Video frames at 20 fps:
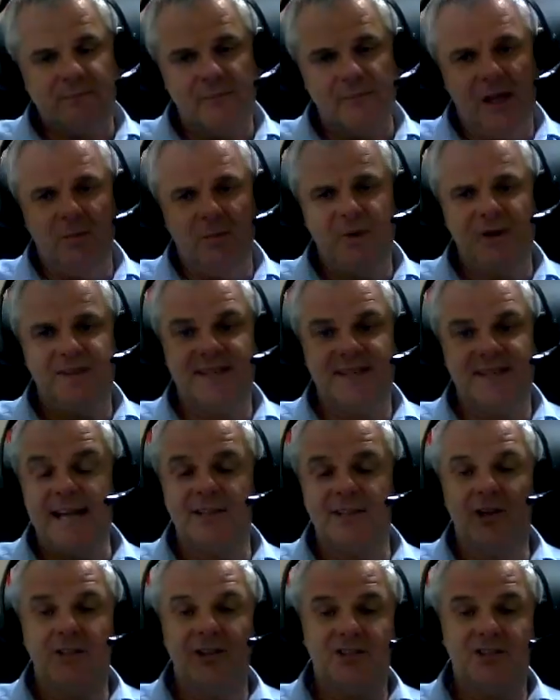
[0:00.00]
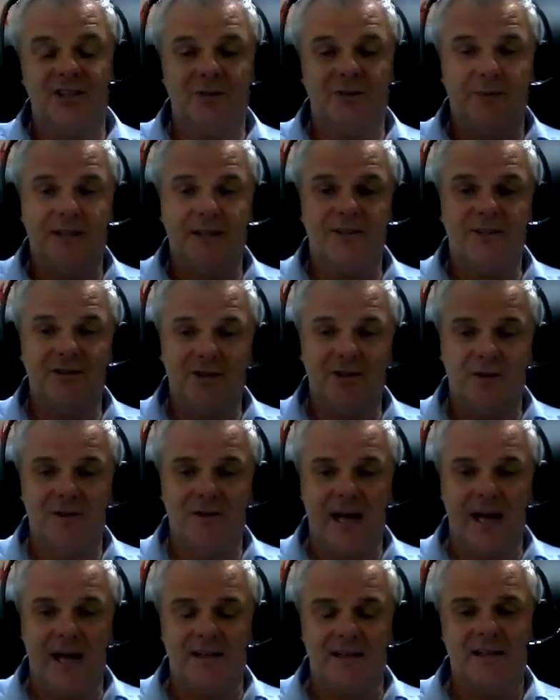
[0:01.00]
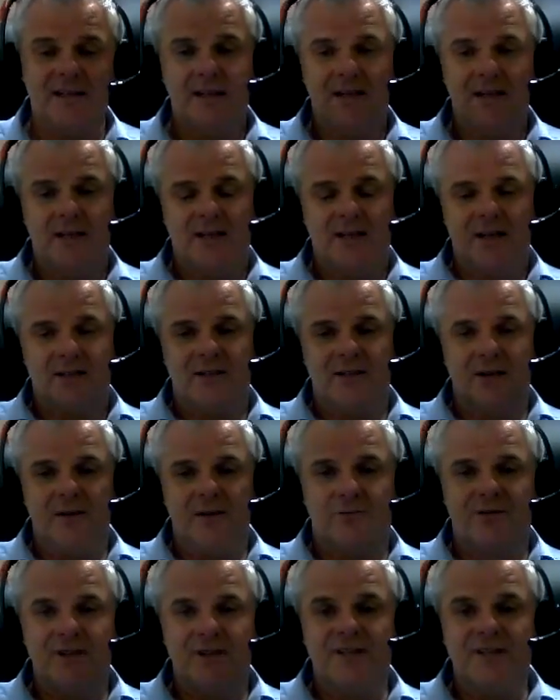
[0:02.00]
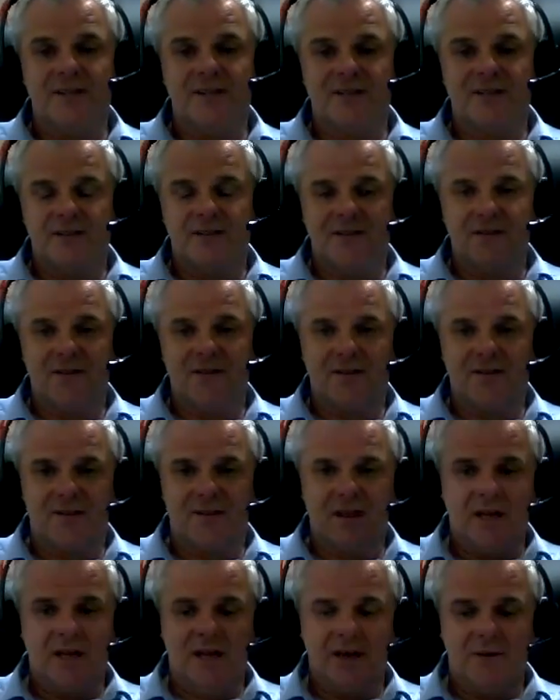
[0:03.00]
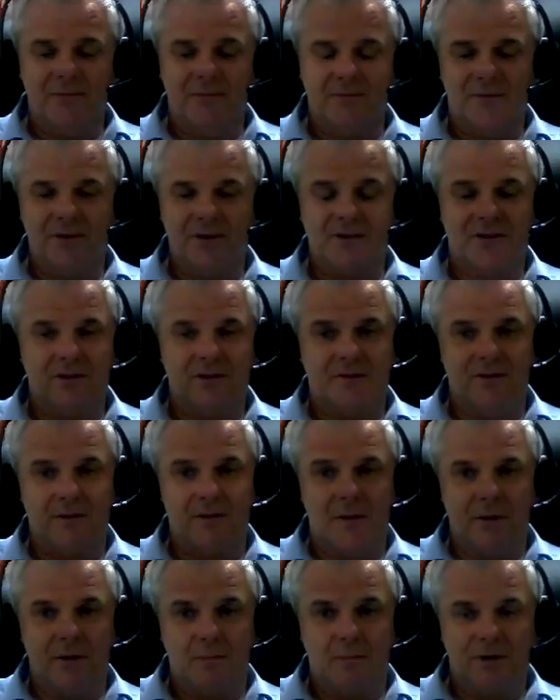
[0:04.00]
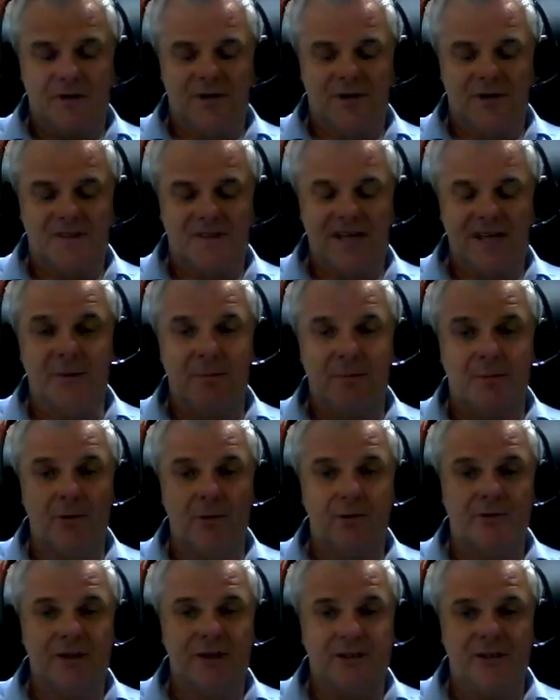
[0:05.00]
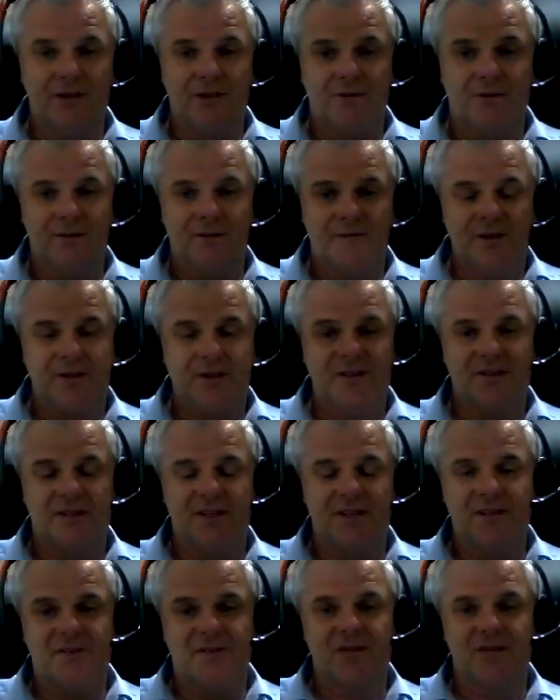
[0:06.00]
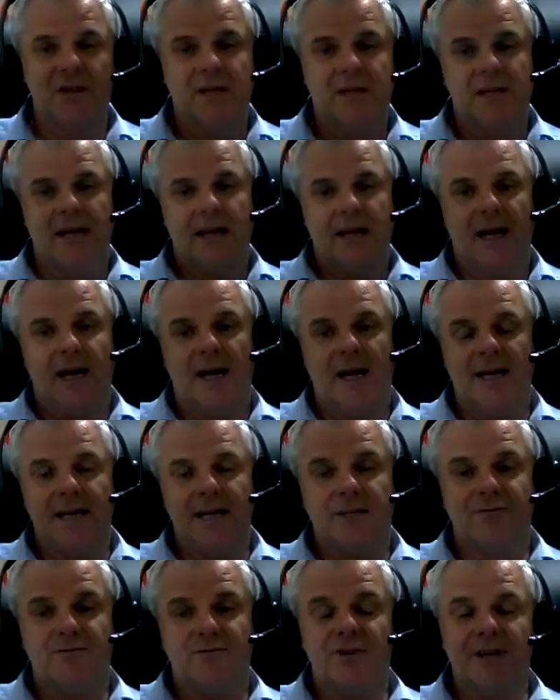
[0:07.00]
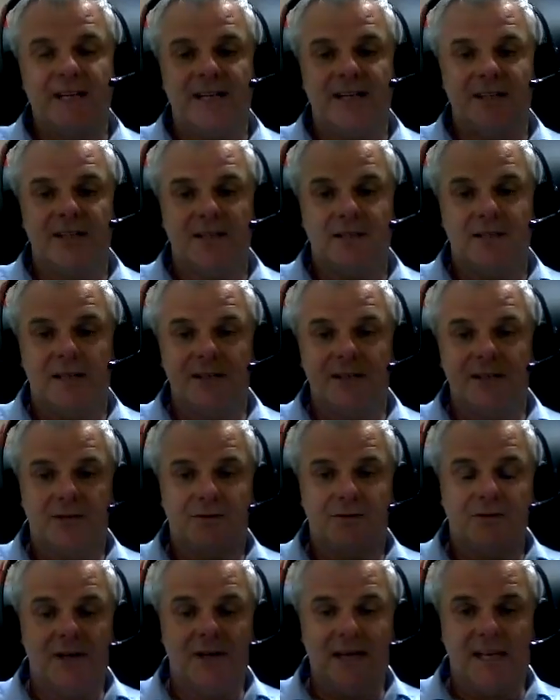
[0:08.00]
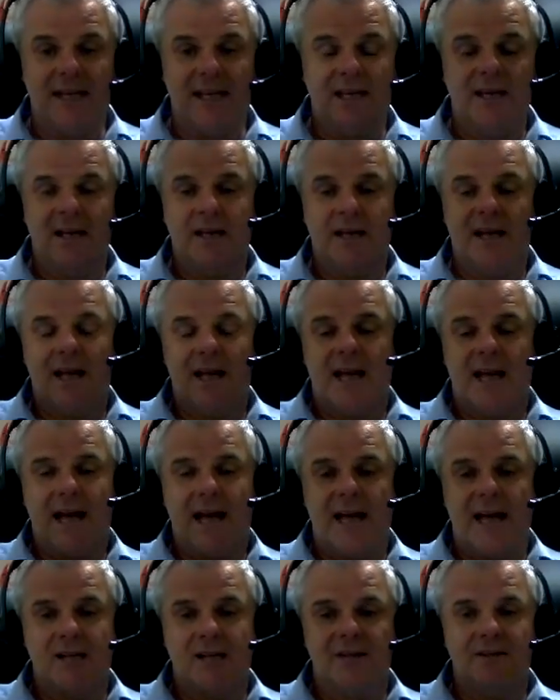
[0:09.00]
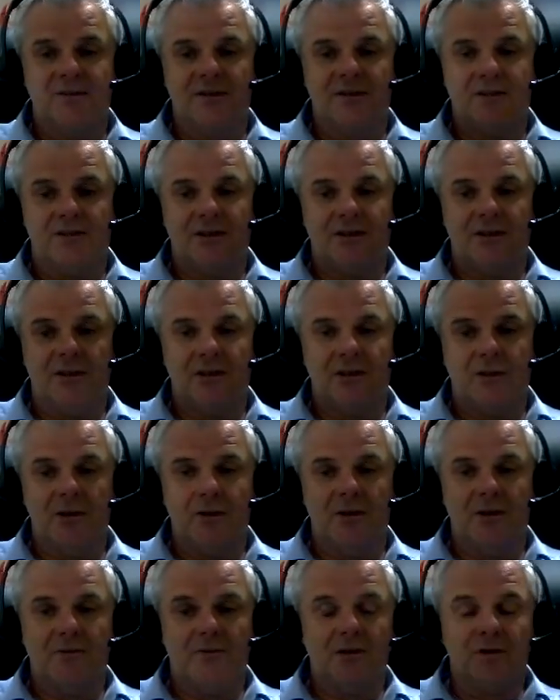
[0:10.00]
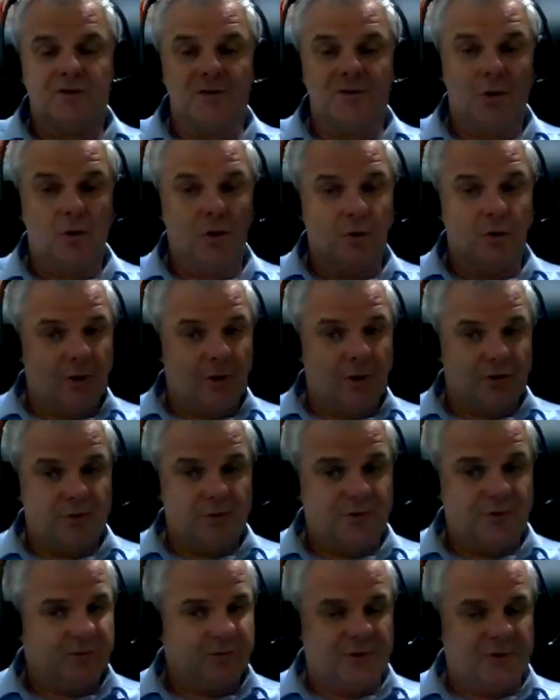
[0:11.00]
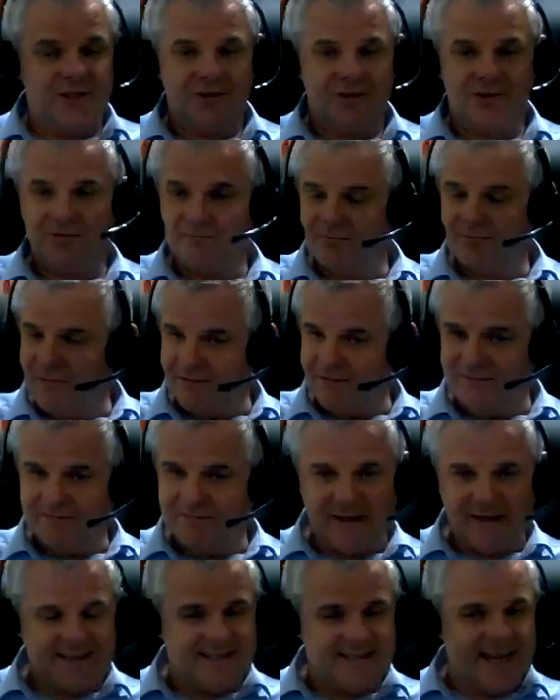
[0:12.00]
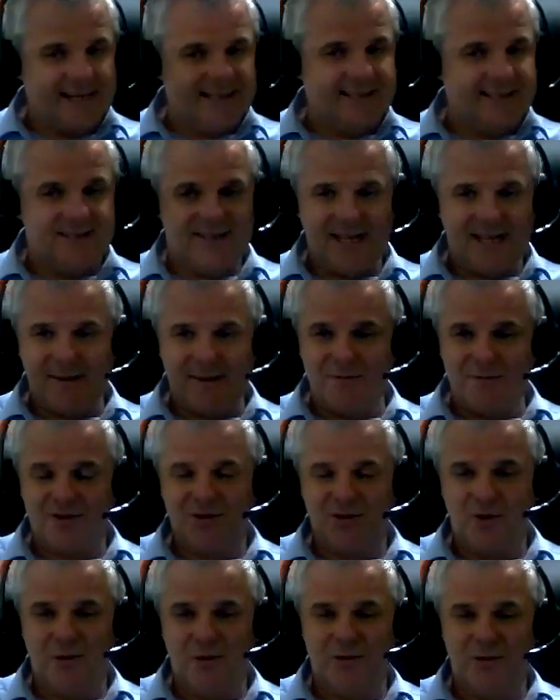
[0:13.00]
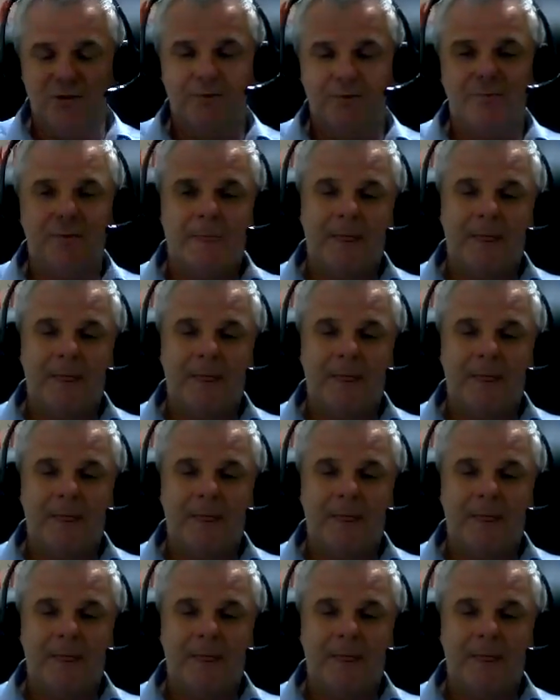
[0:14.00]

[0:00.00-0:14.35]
And with technology, we can do that. So, for instance, there's one of the Singaporean universities is running a degree, and you've got some core modules, which are exactly the same as normal.